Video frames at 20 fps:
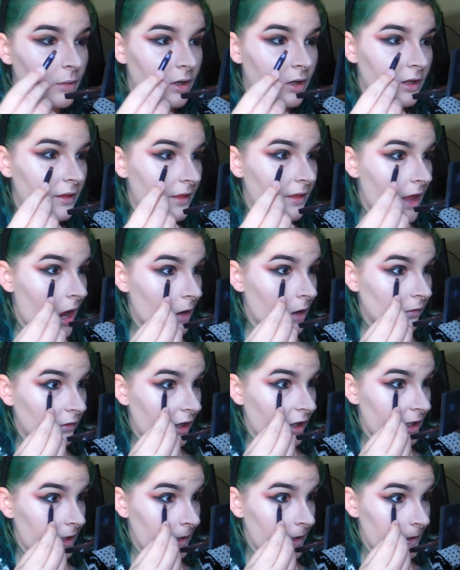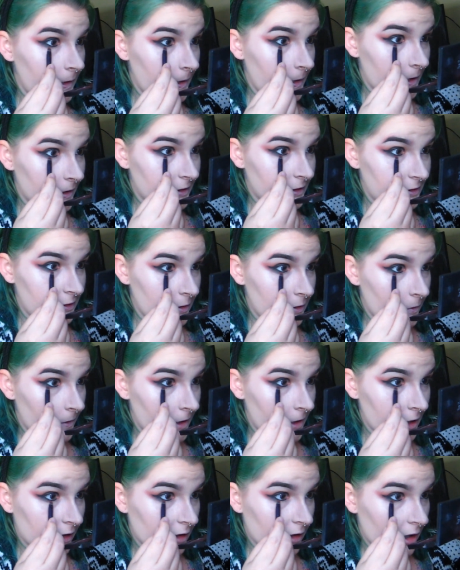Put that right next to
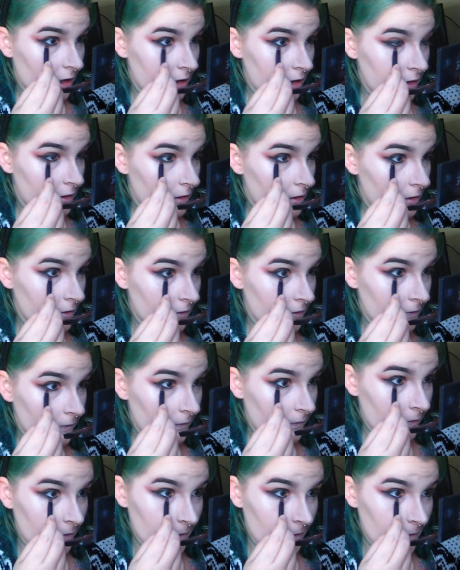it, kind of